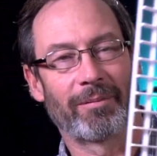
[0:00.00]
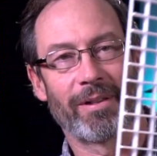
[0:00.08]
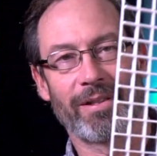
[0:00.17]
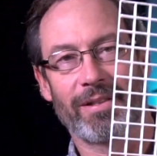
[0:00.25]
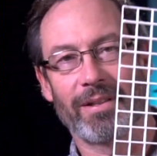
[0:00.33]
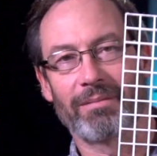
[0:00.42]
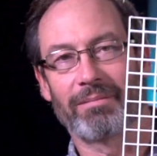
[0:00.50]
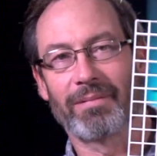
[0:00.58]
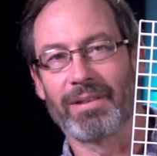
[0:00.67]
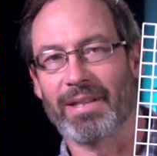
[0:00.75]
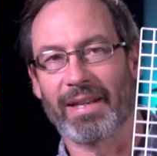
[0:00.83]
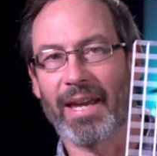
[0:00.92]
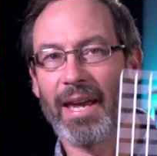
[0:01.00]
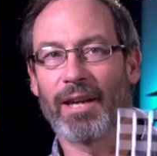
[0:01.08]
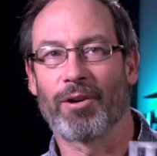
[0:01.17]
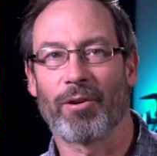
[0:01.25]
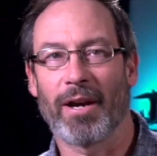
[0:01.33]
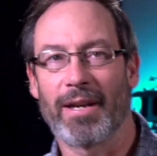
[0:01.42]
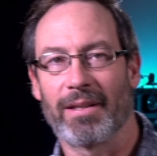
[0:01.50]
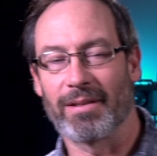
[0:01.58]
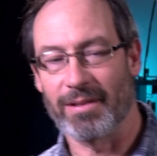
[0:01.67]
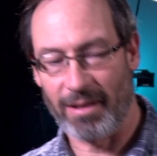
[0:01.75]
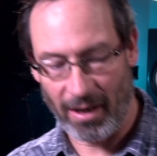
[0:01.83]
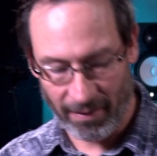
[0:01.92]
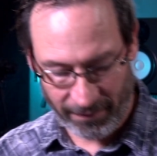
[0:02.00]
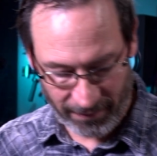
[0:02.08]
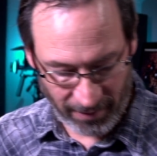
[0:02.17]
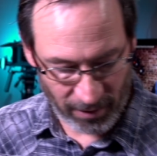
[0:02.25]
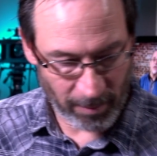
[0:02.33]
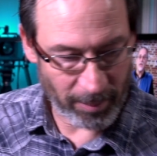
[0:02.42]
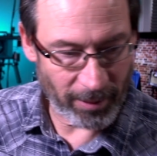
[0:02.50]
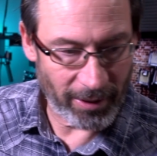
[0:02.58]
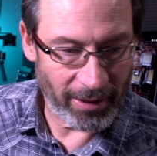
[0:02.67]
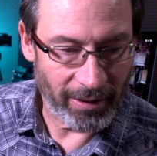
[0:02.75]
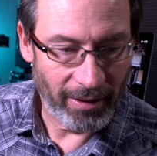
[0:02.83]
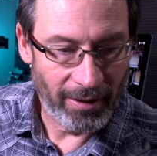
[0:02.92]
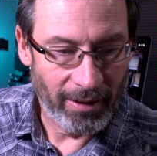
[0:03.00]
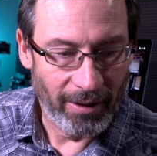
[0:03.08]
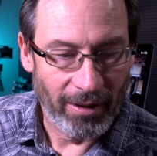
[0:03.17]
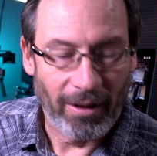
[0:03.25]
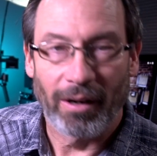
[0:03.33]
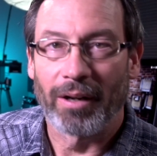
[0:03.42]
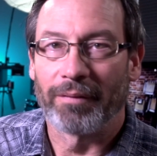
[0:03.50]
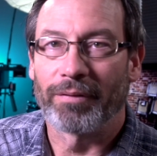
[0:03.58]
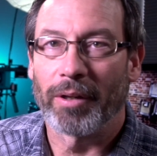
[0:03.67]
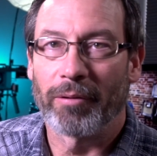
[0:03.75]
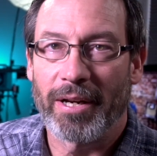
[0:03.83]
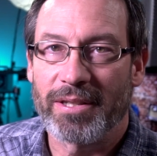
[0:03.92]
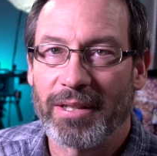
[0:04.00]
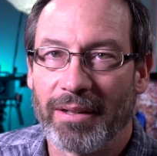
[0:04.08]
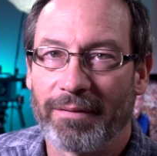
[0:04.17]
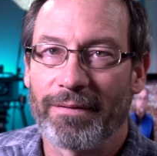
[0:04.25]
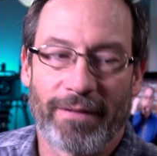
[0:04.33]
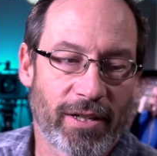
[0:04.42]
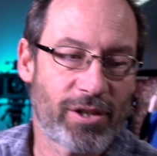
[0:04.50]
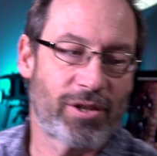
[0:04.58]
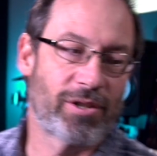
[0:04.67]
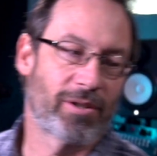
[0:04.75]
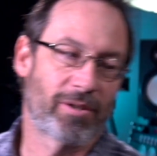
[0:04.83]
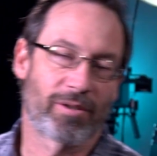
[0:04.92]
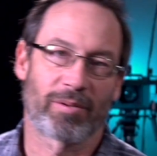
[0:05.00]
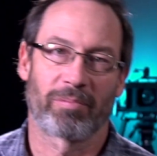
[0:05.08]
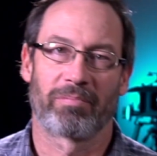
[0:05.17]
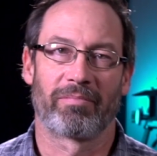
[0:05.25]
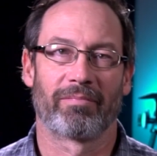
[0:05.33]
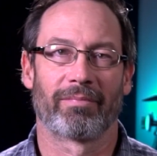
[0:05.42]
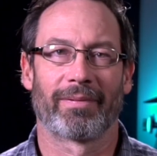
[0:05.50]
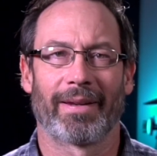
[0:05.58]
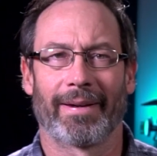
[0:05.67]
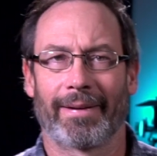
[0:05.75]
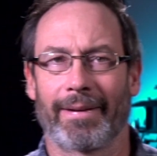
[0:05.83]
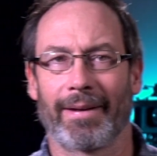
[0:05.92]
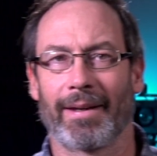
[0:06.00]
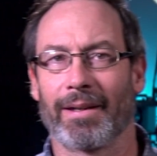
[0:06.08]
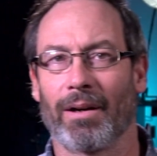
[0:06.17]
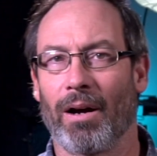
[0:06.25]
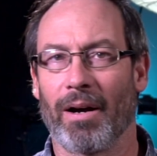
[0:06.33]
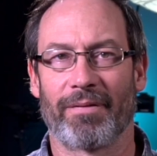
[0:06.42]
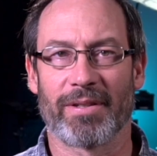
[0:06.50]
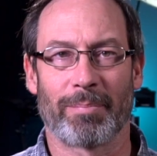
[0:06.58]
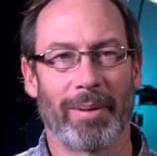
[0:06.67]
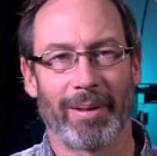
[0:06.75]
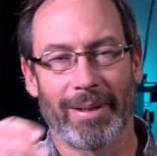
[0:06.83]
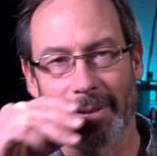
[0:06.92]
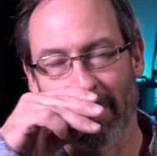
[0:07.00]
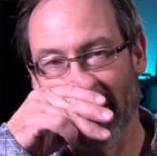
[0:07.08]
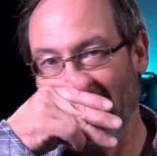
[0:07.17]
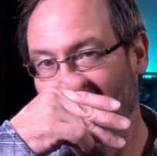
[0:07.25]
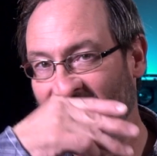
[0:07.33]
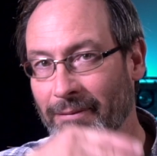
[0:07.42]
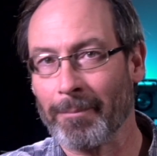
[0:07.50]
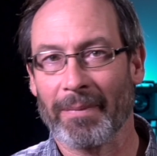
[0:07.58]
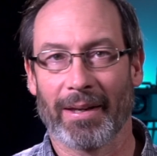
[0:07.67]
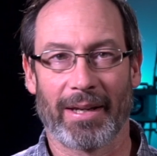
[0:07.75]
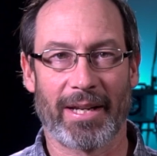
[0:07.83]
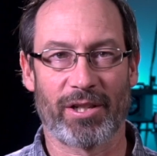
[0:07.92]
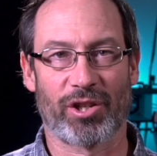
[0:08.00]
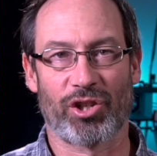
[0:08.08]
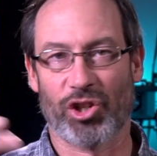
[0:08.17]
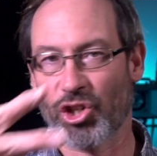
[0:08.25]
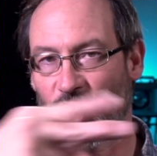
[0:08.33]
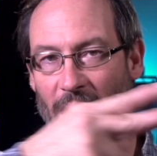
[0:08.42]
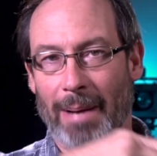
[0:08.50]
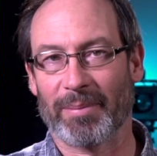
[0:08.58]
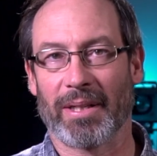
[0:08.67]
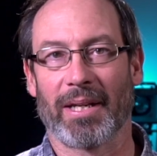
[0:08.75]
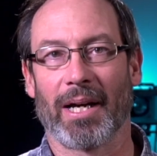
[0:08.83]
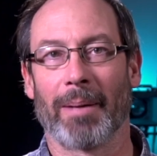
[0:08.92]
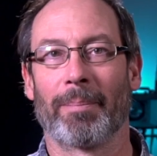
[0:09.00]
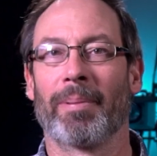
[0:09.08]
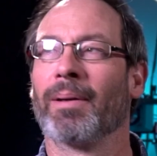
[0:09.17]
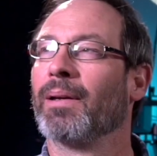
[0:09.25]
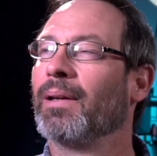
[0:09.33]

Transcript: is it? It's like egg crate stuff that you put on fluorescent fixtures, like in office buildings and stuff. And I just chopped it up,